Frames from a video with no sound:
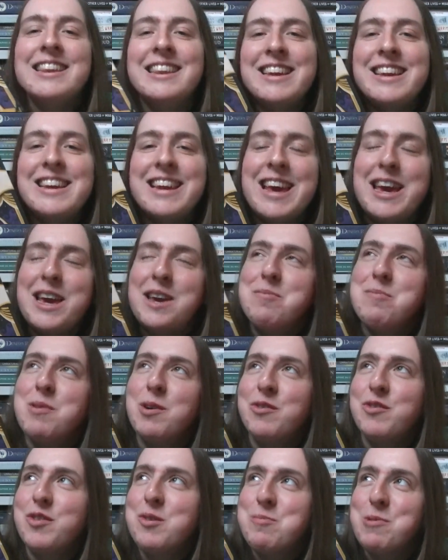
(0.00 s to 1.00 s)
the name
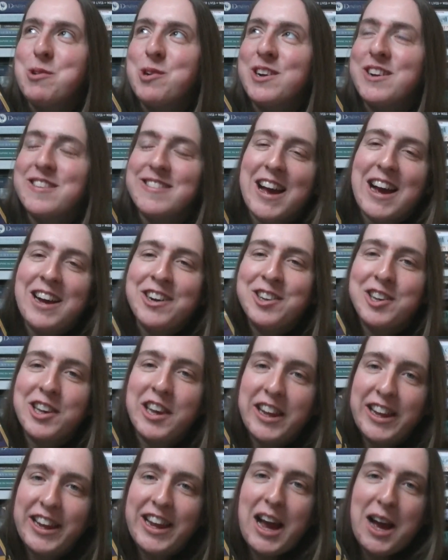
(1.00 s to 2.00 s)
of the book is
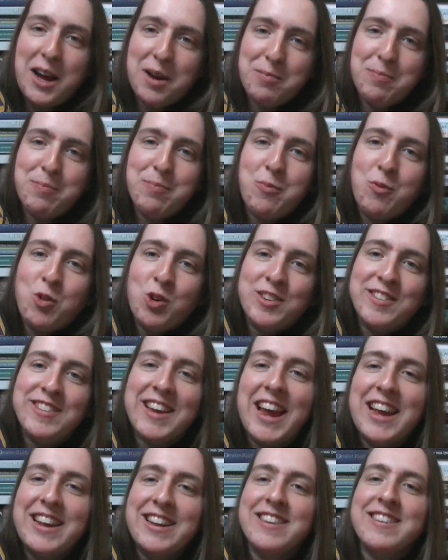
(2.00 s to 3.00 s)
actually one
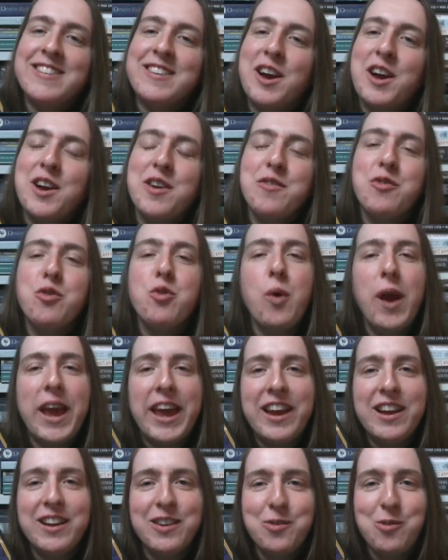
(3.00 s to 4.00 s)
day this kind of
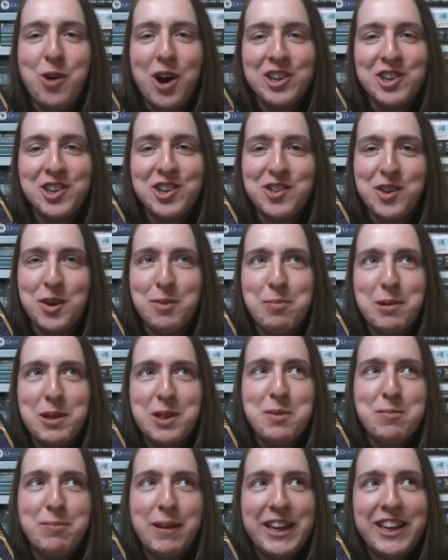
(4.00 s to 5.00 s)
whale washes up on
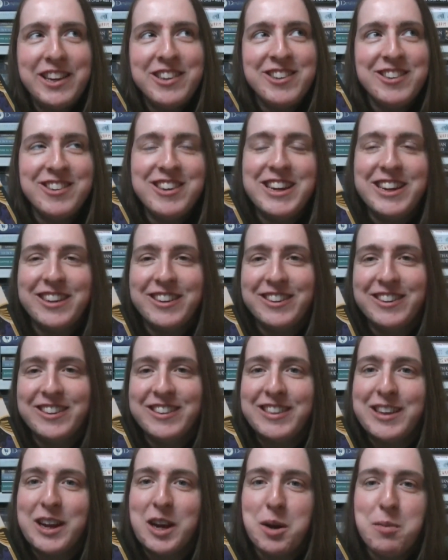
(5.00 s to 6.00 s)
the beach near
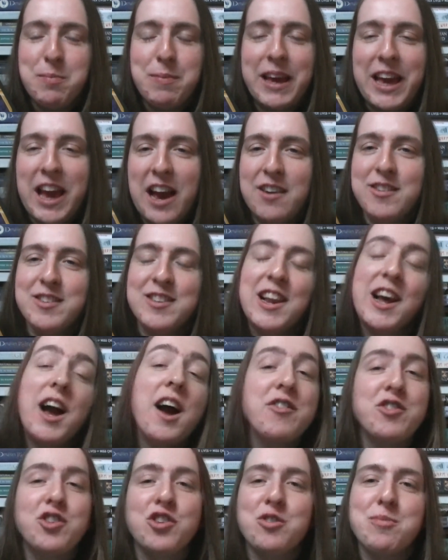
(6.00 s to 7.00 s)
their big house. Like, I
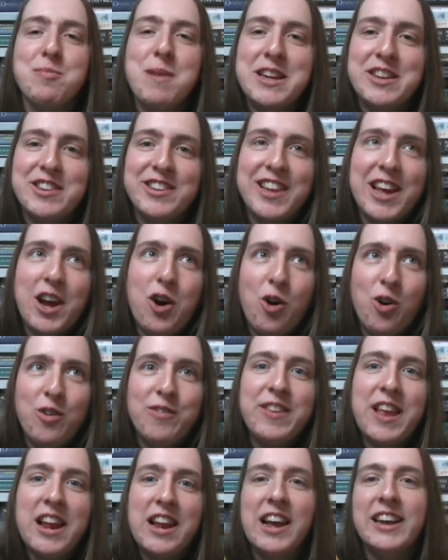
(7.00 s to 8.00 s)
should have mentioned, they
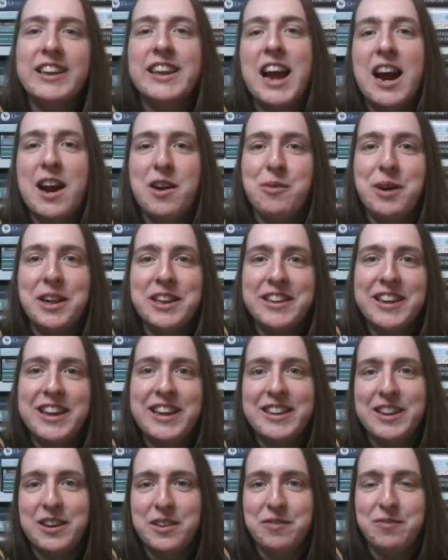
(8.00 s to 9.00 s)
are wealthy,
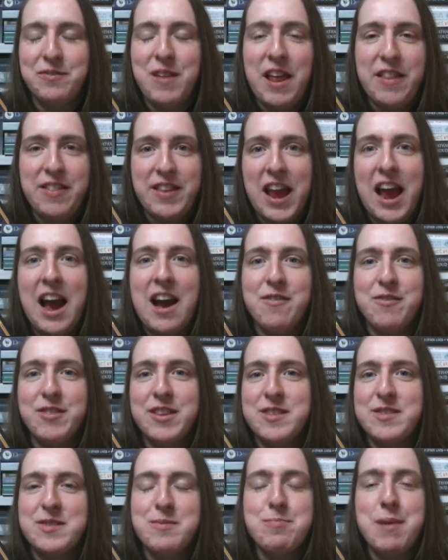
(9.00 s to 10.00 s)
they have
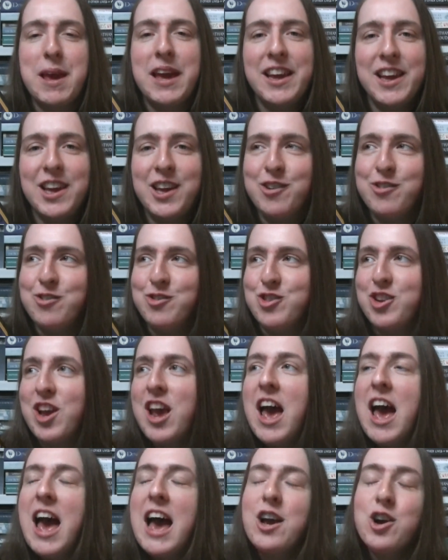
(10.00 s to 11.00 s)
this big huge
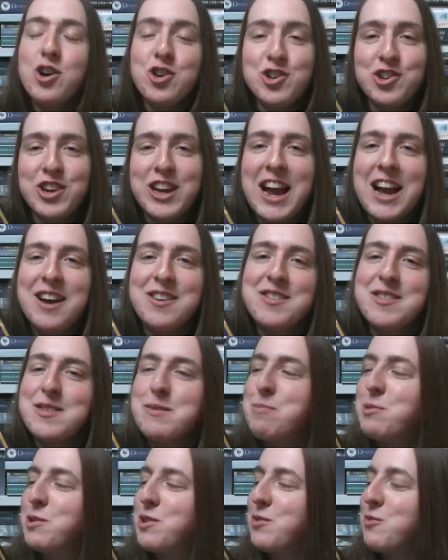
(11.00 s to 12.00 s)
country house,
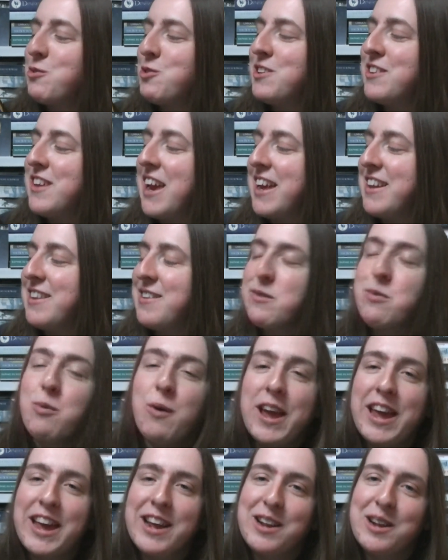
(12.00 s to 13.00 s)
but one day this
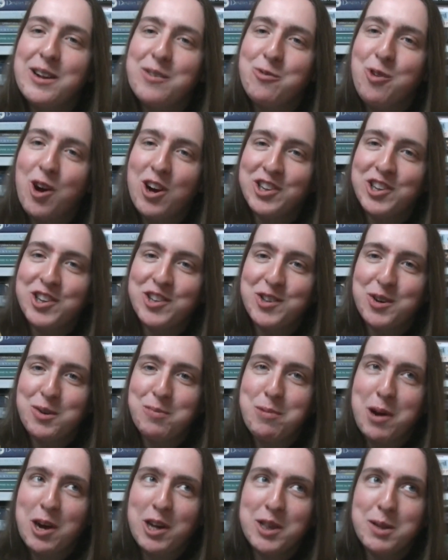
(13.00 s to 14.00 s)
whale washes up
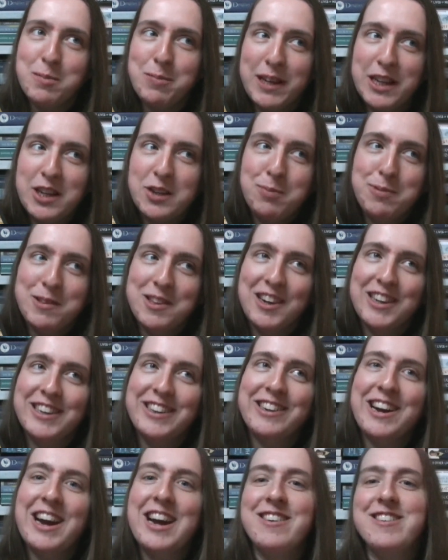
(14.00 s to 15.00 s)
on the beach beach beside
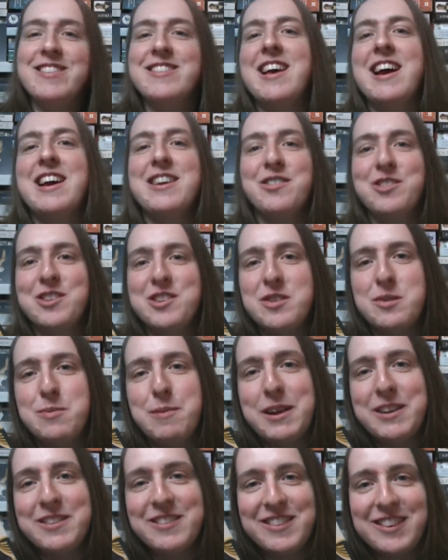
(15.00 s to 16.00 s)
their house, and
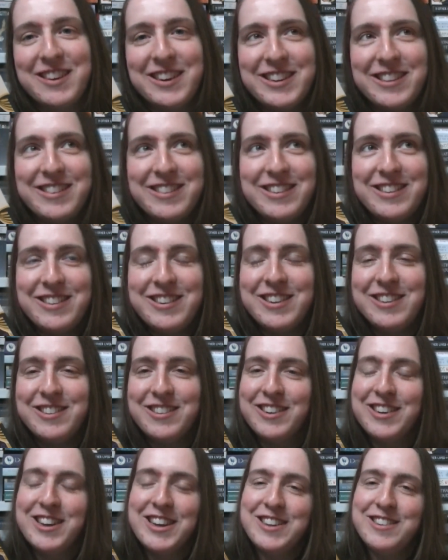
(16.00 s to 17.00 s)
Christabel decides that she'll
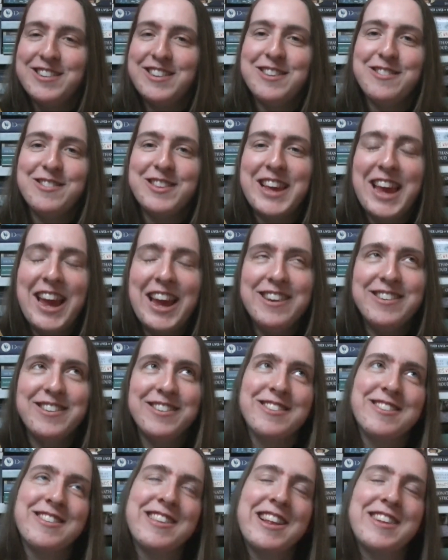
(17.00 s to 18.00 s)
turn it into the theatre.
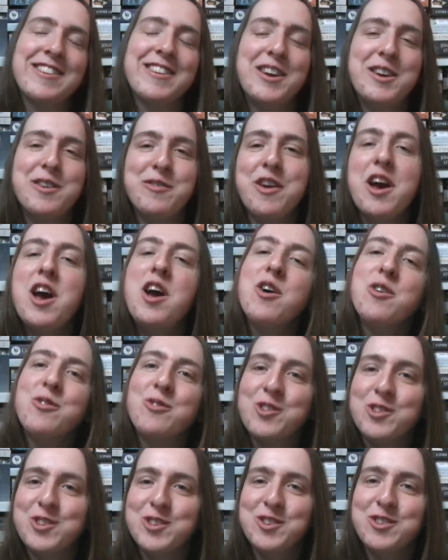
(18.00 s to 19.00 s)
So that's kind of
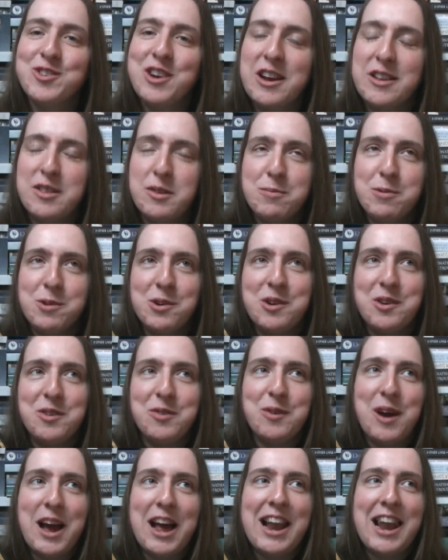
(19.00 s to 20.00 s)
runs throughout the book as
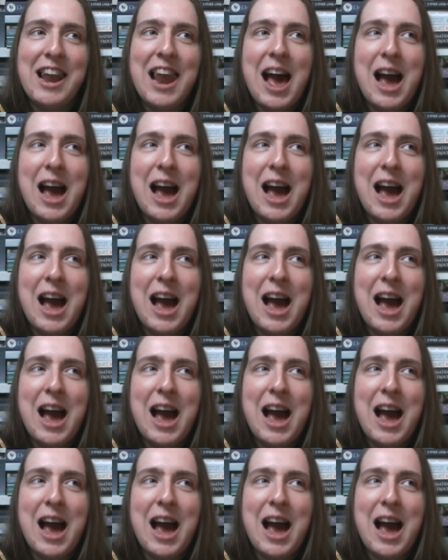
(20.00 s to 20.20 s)
well.